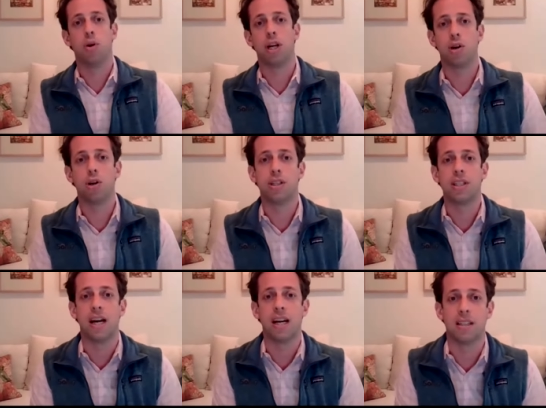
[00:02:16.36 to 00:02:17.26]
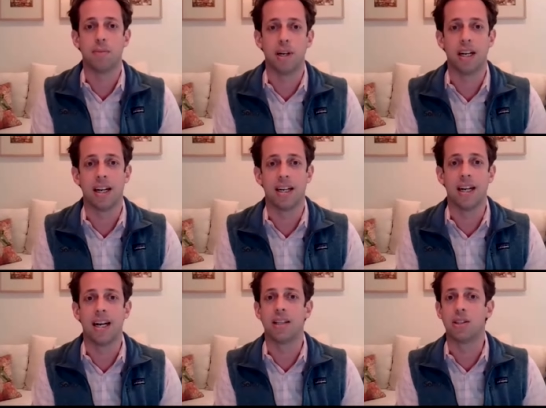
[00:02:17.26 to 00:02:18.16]
putting good science
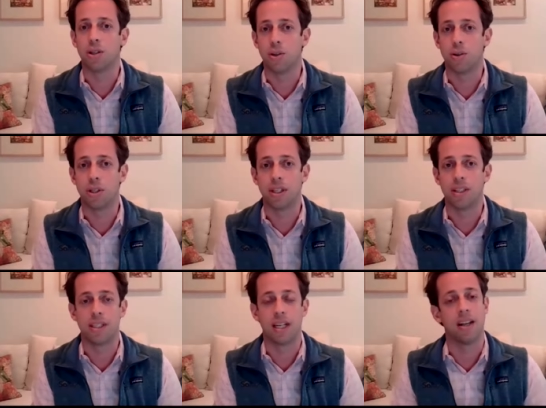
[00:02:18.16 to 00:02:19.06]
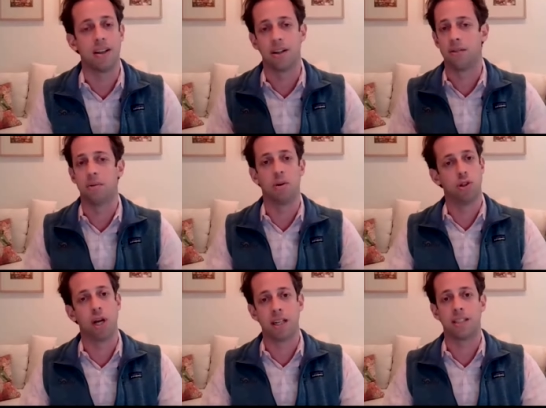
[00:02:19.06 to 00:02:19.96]
behind solutions to either
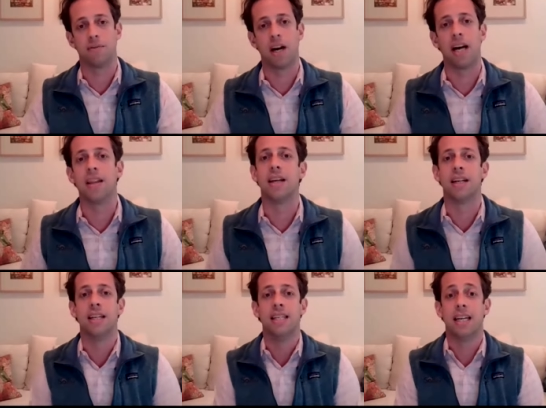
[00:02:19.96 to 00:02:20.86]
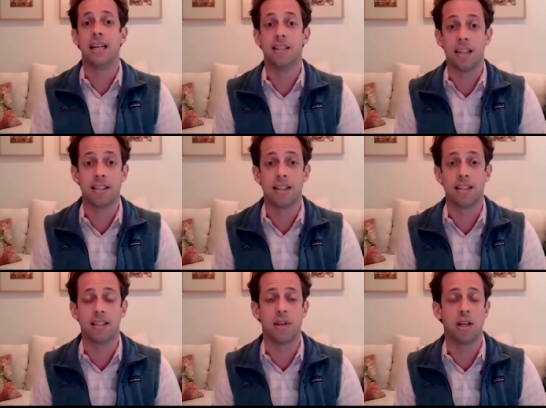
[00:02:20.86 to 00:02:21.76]
justify the
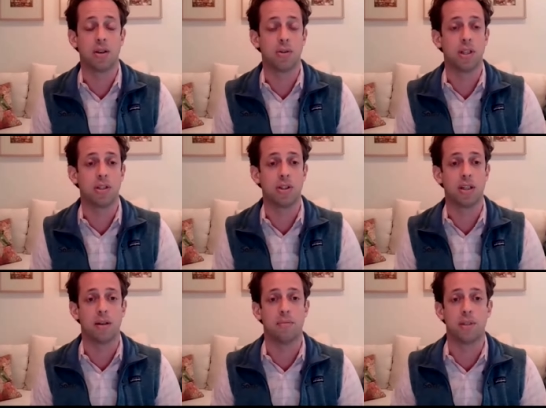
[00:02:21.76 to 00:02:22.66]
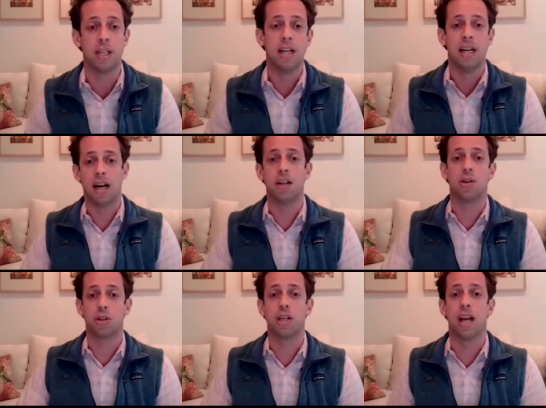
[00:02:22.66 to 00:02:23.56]
existence of ecosystems,
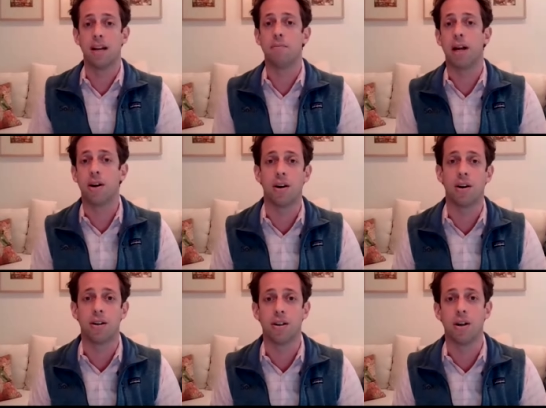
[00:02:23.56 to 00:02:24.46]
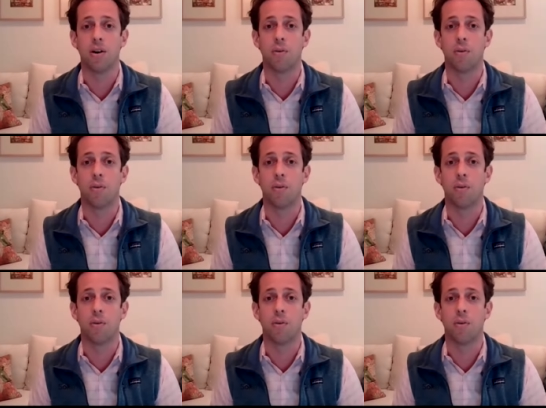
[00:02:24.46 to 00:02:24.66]
understand better,